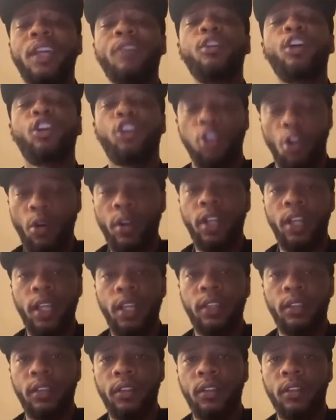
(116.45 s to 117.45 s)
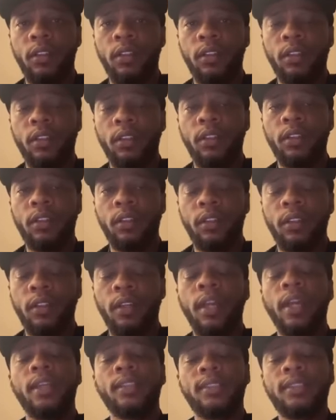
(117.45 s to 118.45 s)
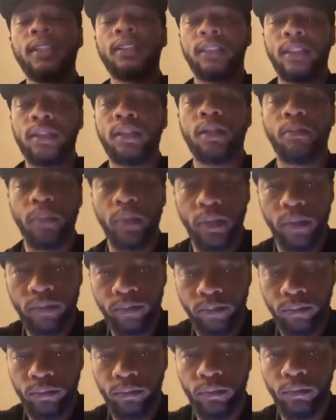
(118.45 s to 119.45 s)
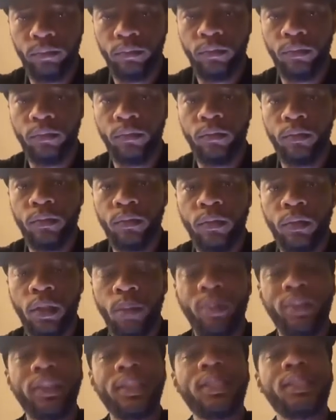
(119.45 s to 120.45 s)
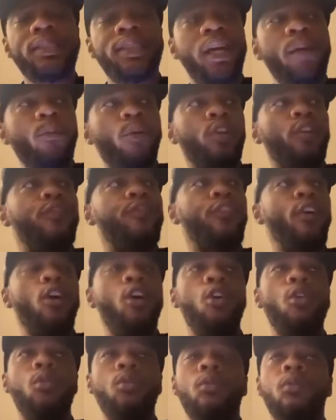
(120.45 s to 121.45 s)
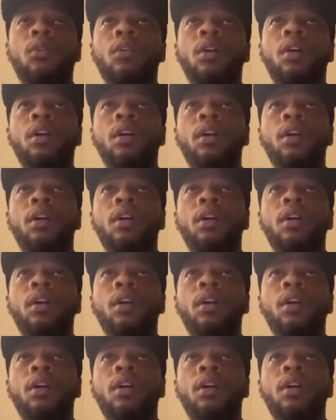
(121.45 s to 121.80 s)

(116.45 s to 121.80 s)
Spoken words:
They recorded it and sent it to me. But this is him on the phone.